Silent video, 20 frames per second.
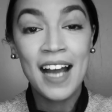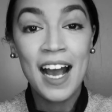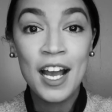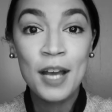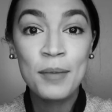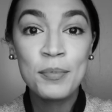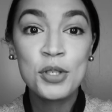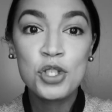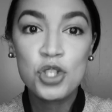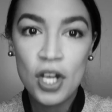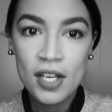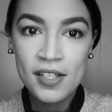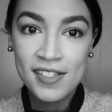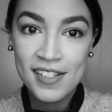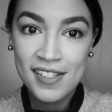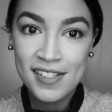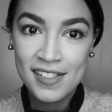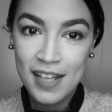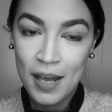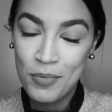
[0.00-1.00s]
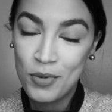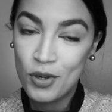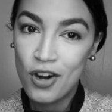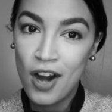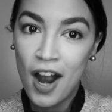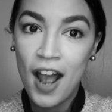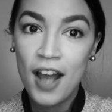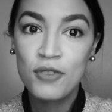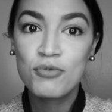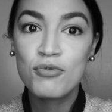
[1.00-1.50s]
And I'm a Justice
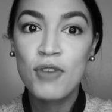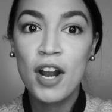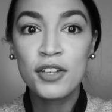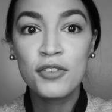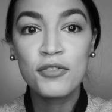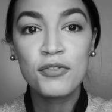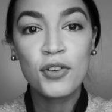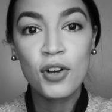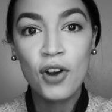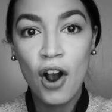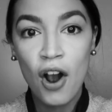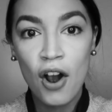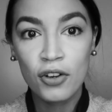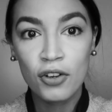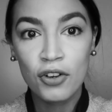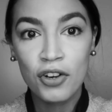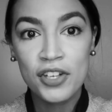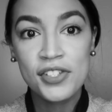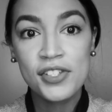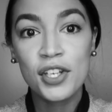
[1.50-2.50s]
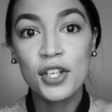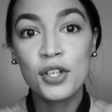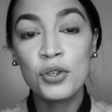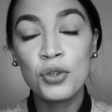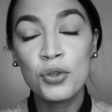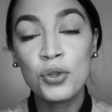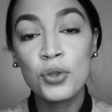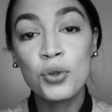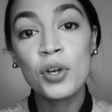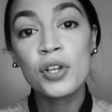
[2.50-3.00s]
Democrat running for Congress
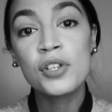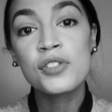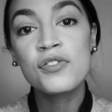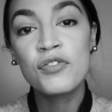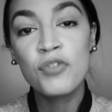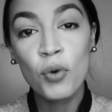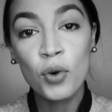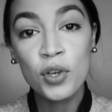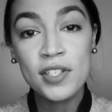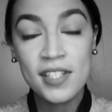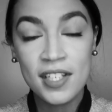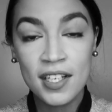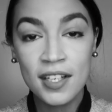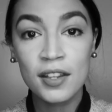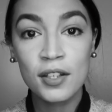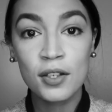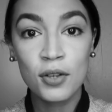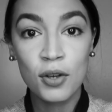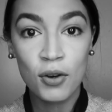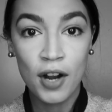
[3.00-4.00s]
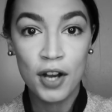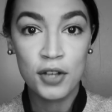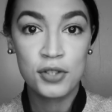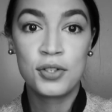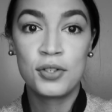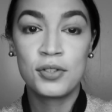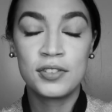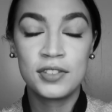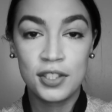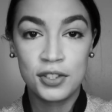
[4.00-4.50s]
in New York's 14th
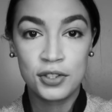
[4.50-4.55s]
Congressional